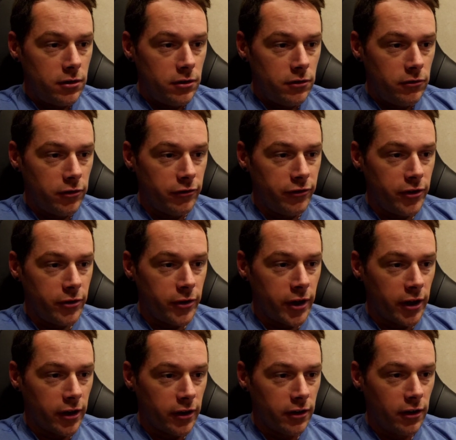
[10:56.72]
review
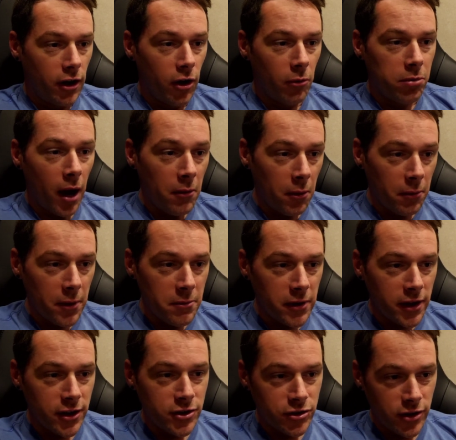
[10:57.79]
here. Oh, probably
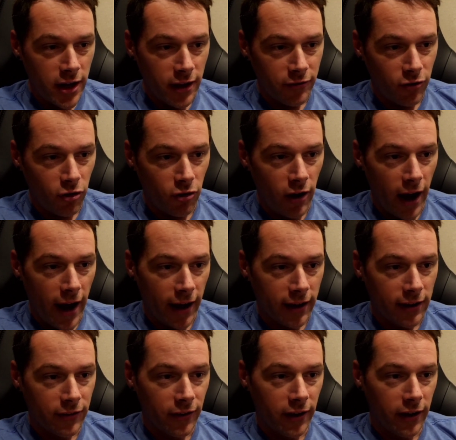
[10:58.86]
because you have
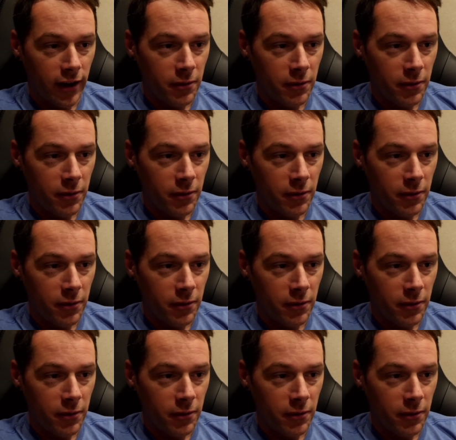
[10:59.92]
crack in there, I